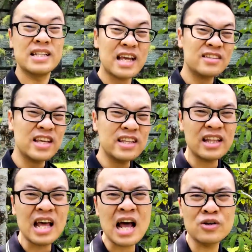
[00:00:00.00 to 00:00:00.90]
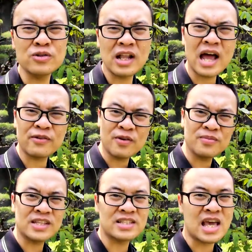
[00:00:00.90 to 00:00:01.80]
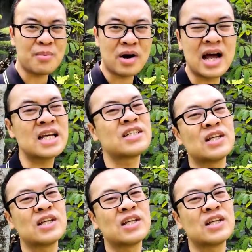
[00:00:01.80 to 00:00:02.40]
Next thing that I don't like from this camera is